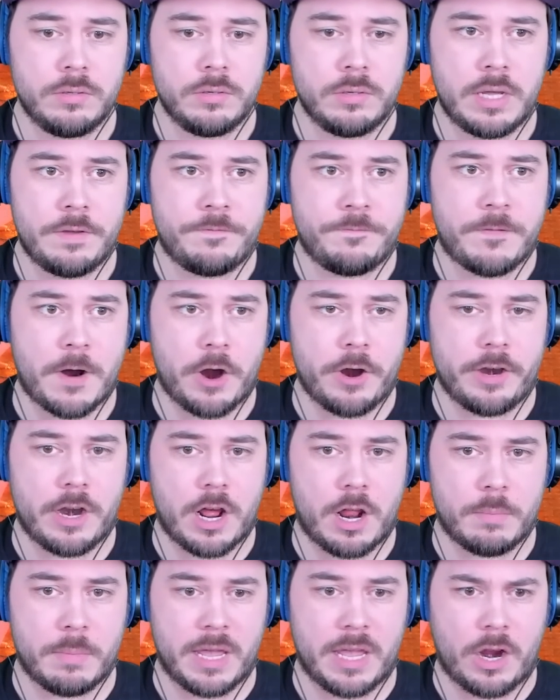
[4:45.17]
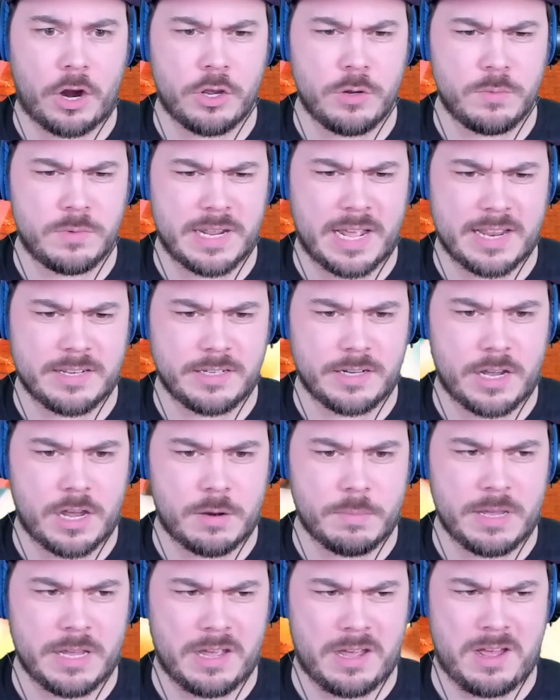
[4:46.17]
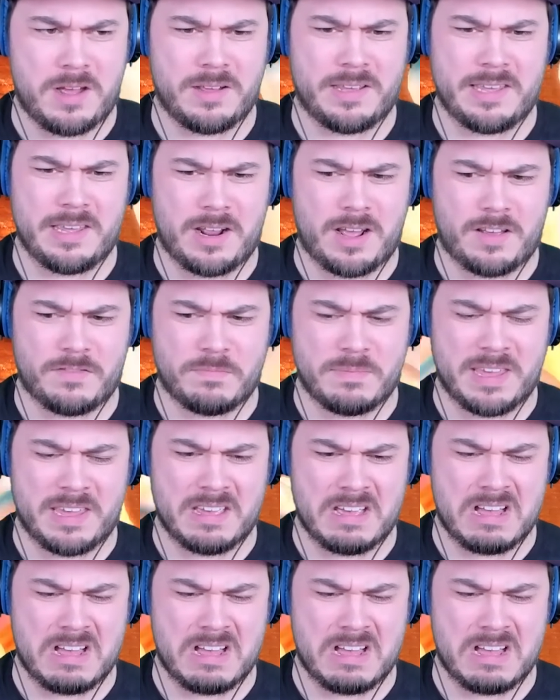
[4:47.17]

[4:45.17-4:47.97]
He farted on me. Are you dancing on me? Oh, get off me.